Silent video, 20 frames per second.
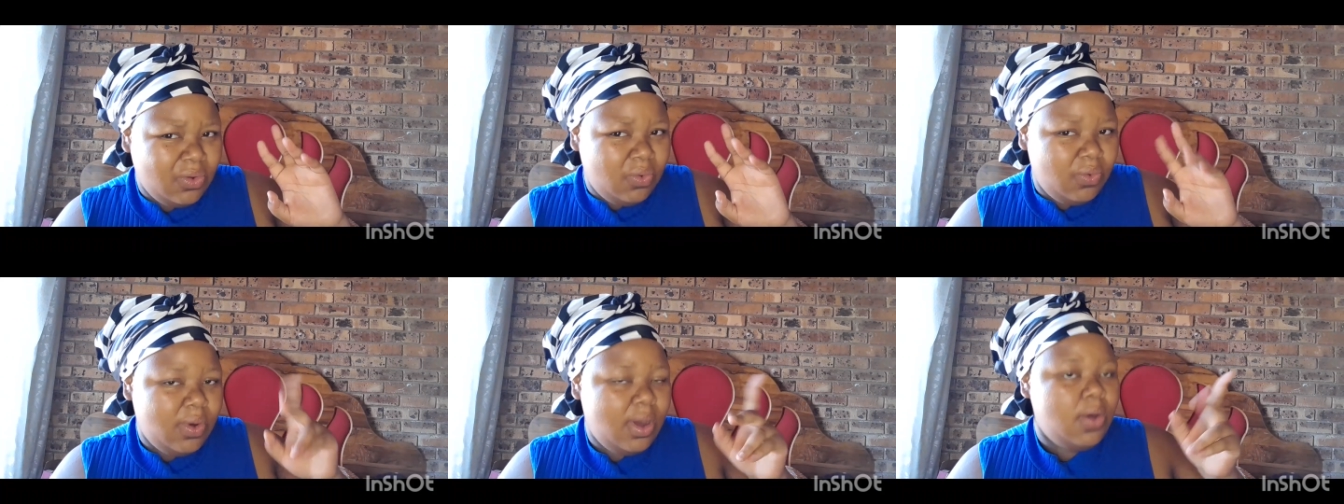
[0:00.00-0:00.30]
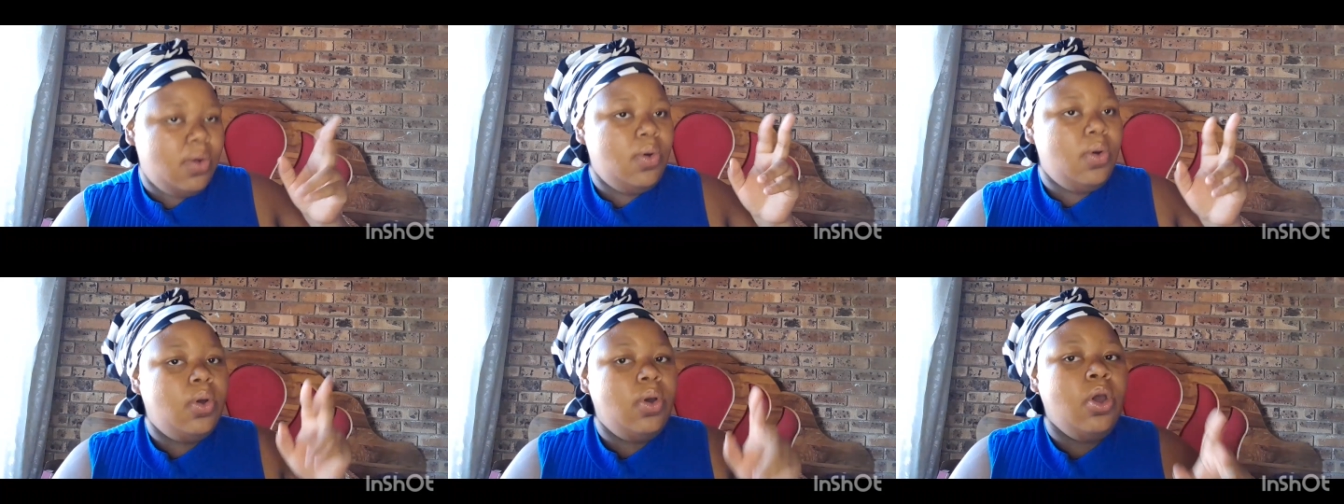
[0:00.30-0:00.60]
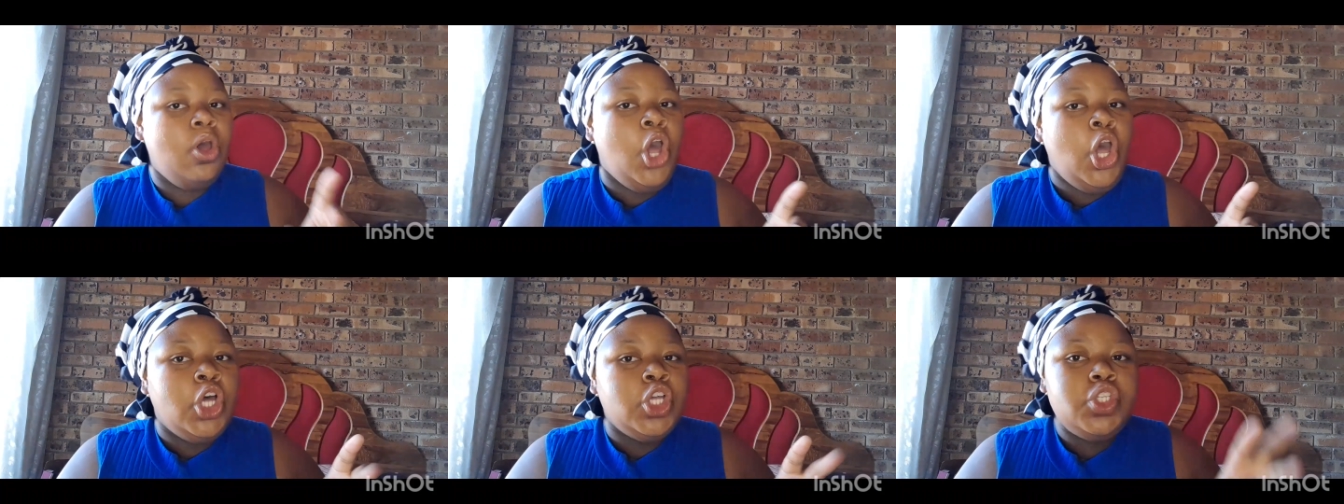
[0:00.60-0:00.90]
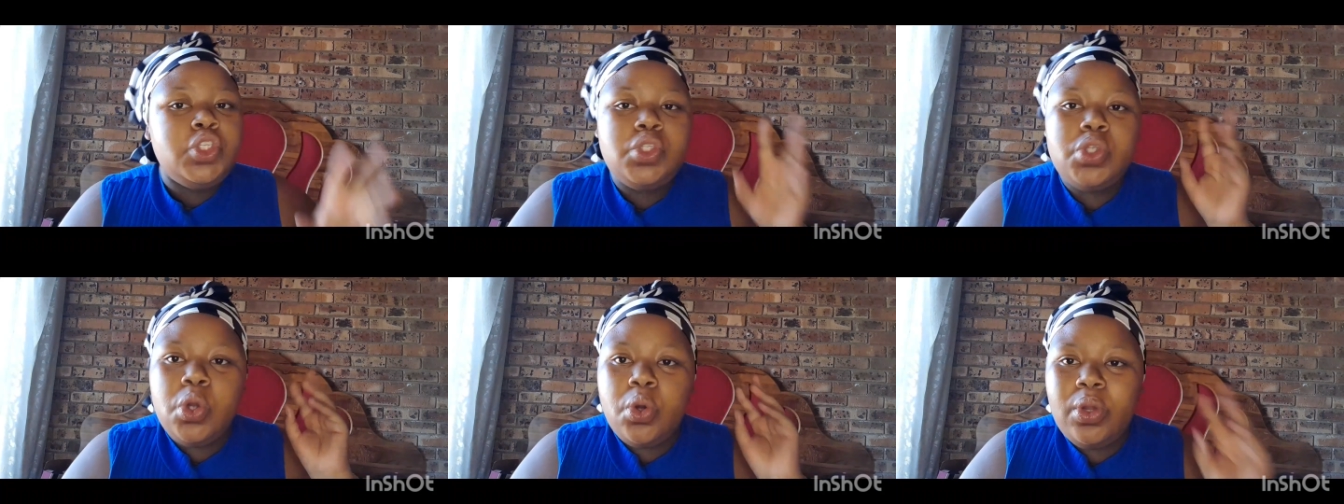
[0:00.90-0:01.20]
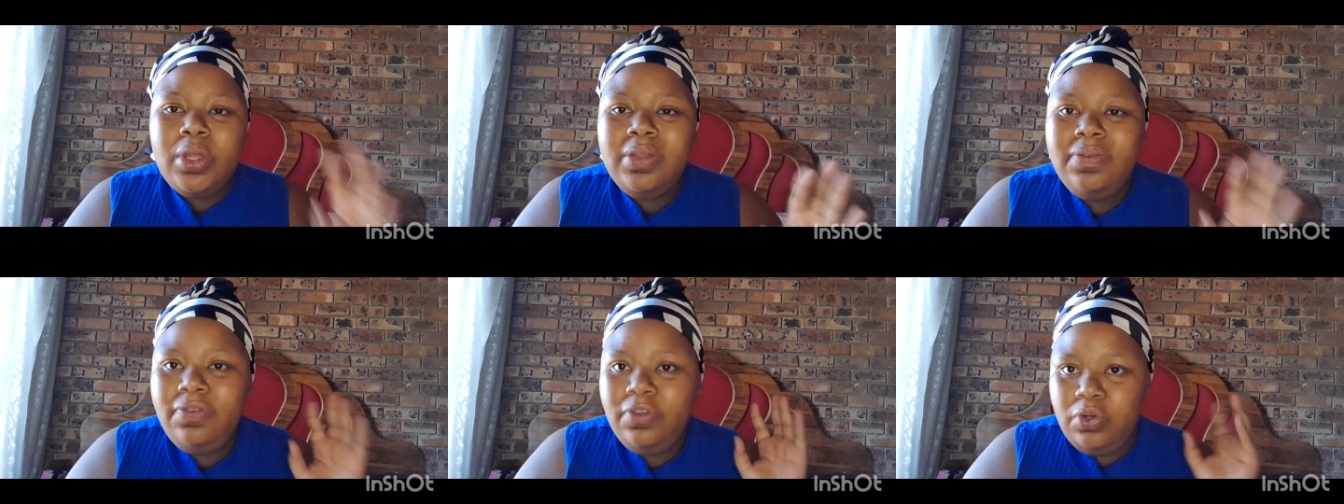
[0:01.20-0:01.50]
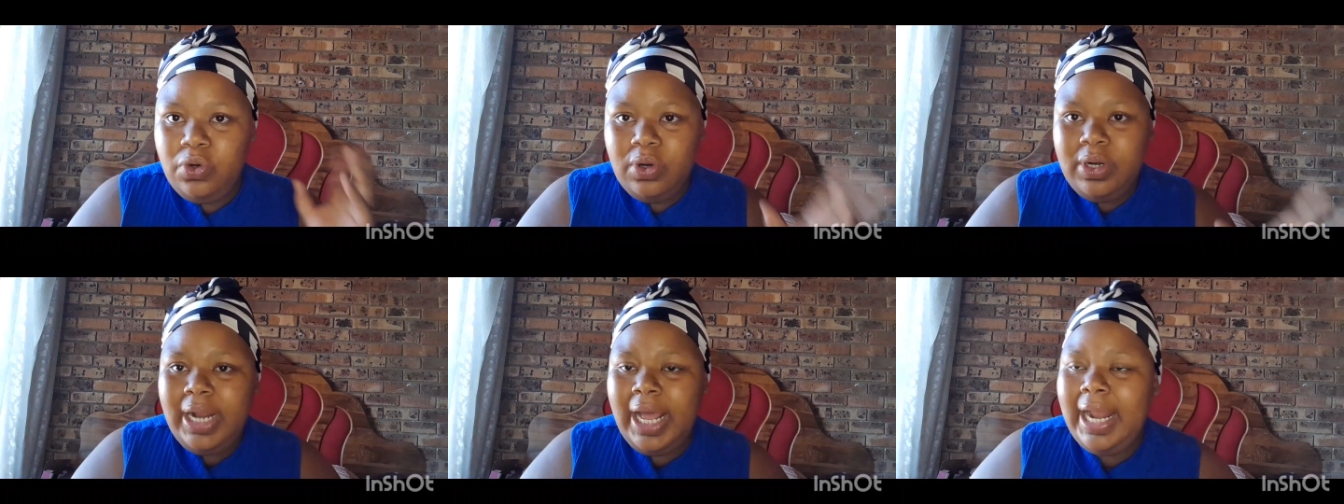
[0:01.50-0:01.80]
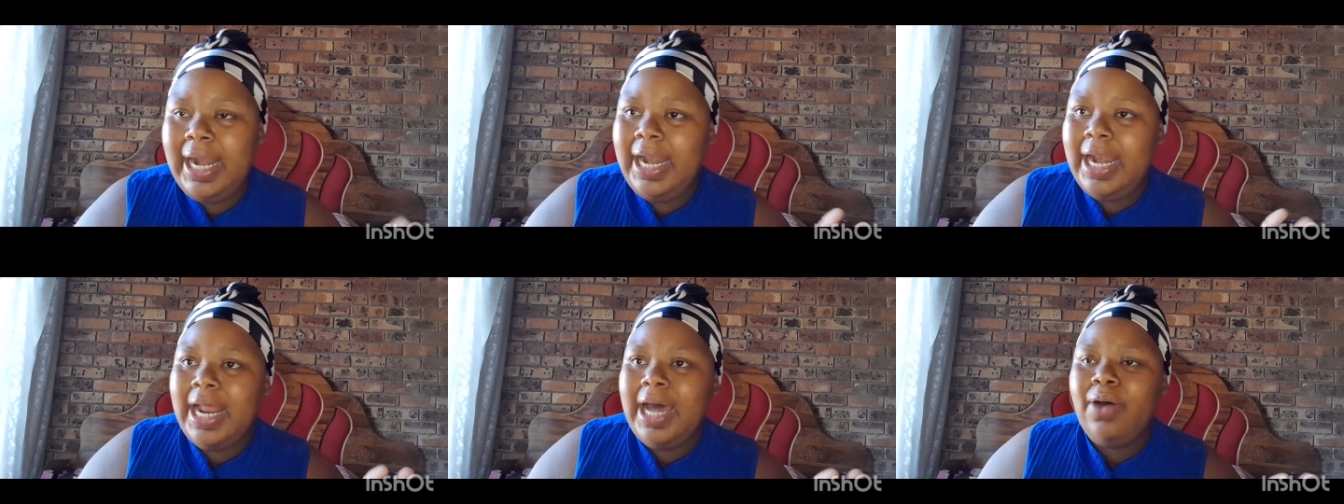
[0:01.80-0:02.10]
Wow. So if you don't
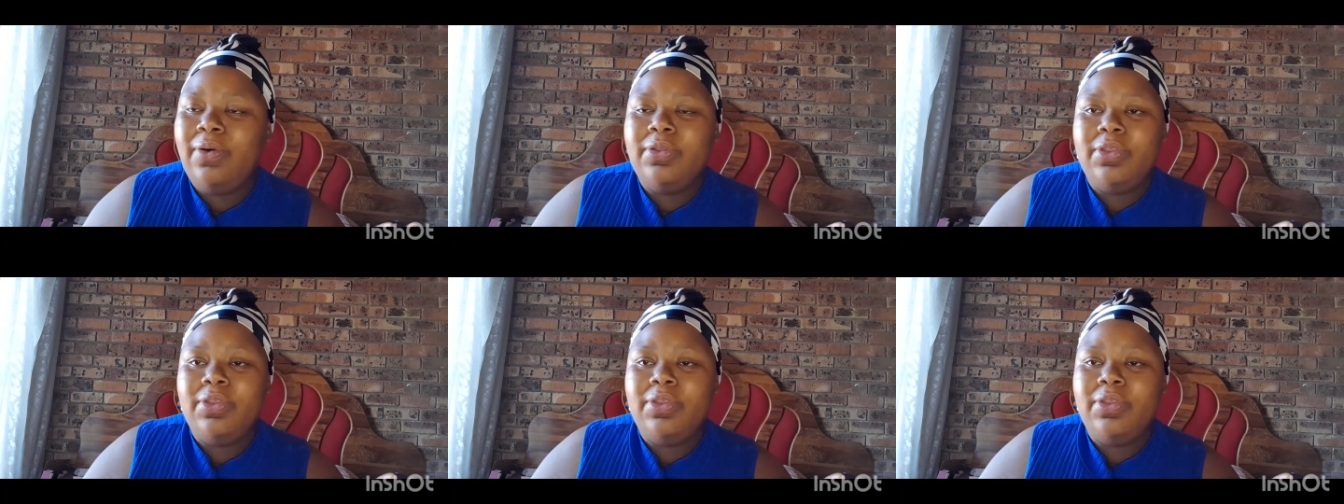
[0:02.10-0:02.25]
allow